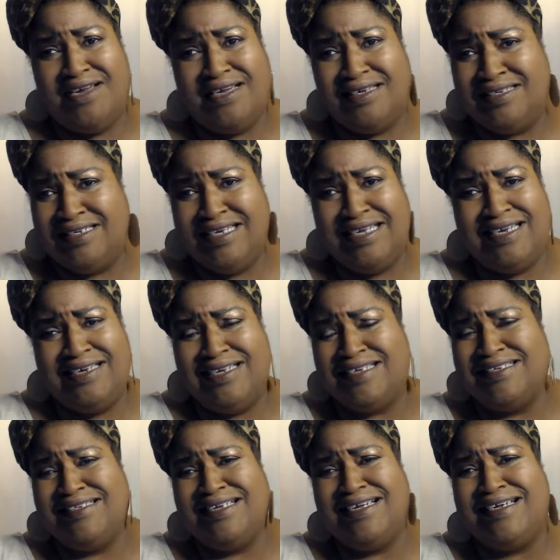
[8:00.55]
didn't, because
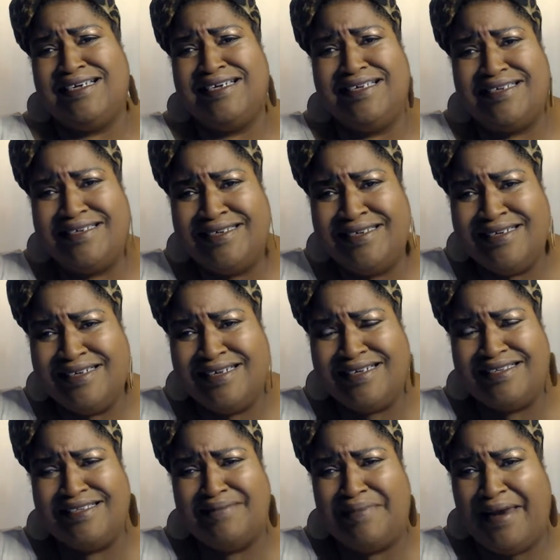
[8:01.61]
it couldn't, because they're
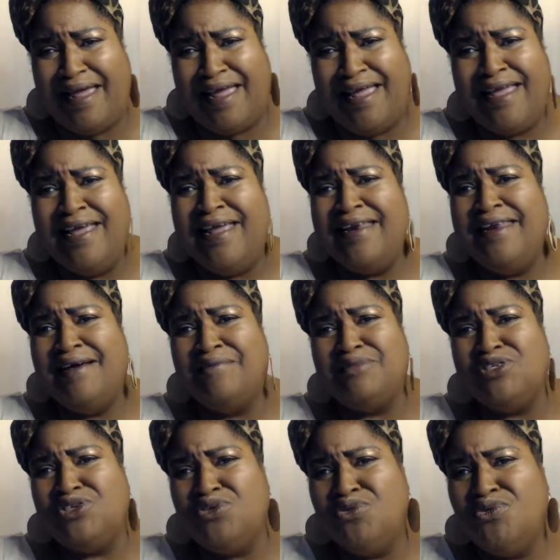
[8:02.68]
black. Number
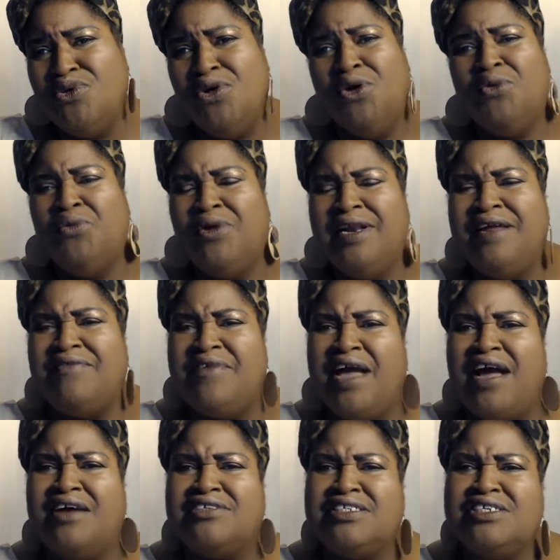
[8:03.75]
two, when have y'all
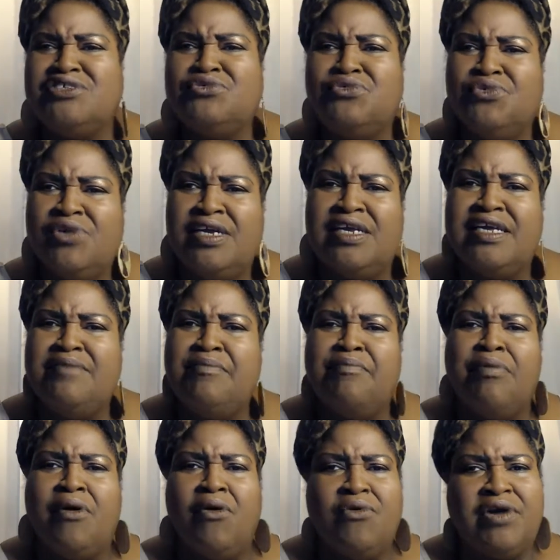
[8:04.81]
just really
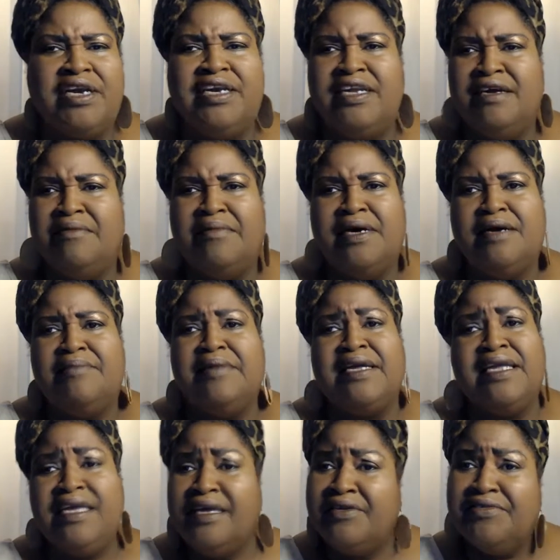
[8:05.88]
broken them up and
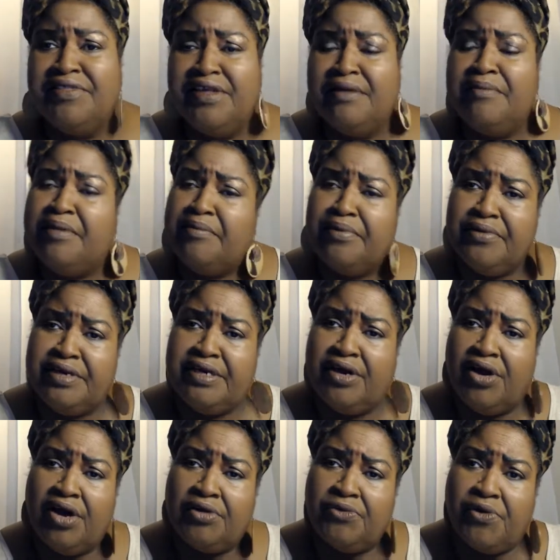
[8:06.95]
killed them in
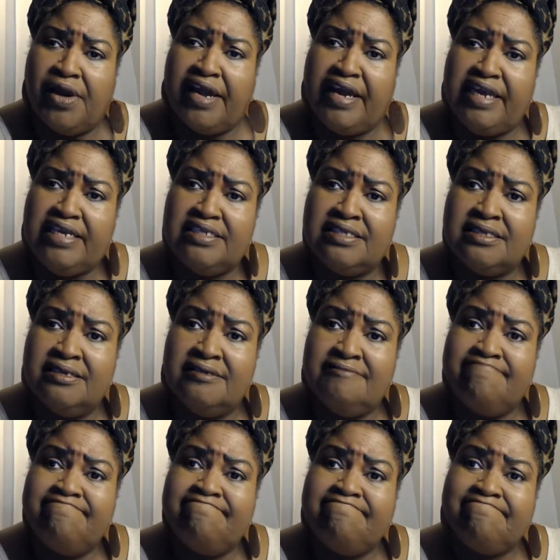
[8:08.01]
pre-dawn raids?
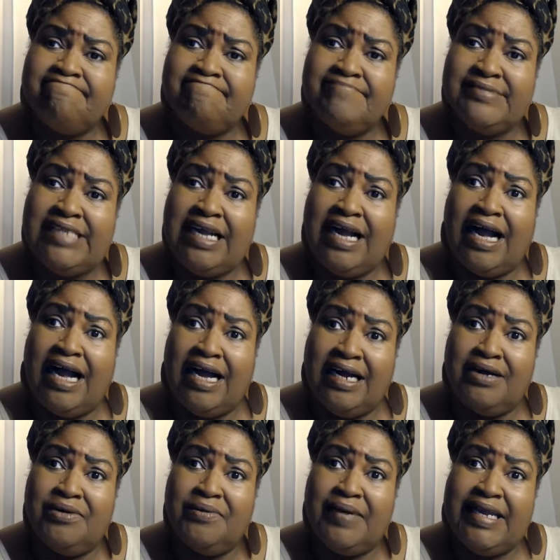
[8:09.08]
I'll
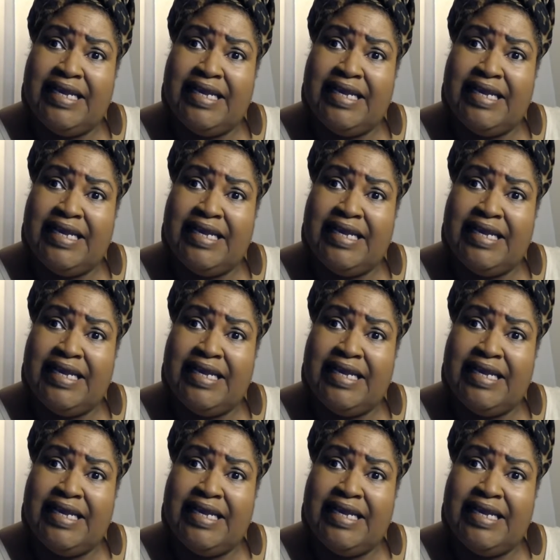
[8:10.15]
wait.